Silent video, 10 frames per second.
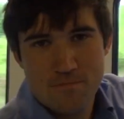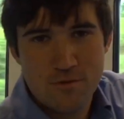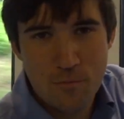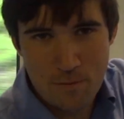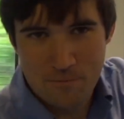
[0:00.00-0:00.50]

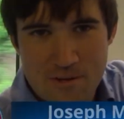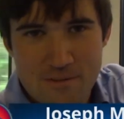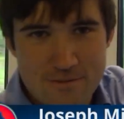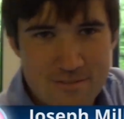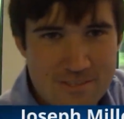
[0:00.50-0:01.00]
So we're probably going
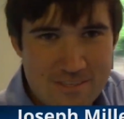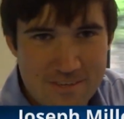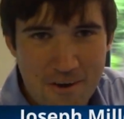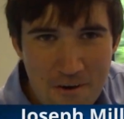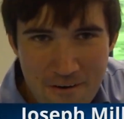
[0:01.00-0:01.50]
to lose to the
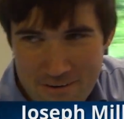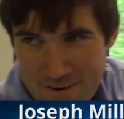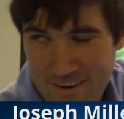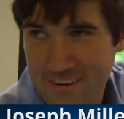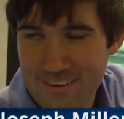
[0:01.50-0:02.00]
car
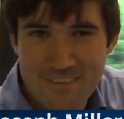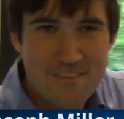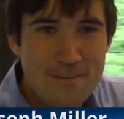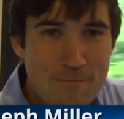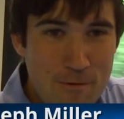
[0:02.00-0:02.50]
here,
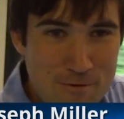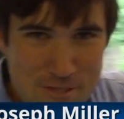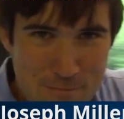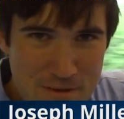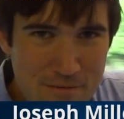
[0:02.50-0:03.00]
but we
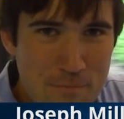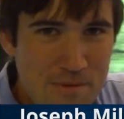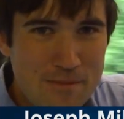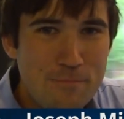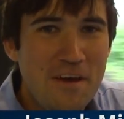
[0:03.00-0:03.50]
should be able to
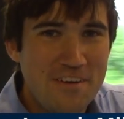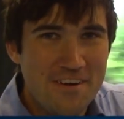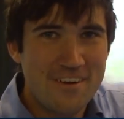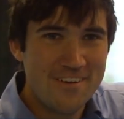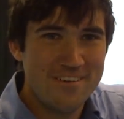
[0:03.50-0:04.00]
beat the biker.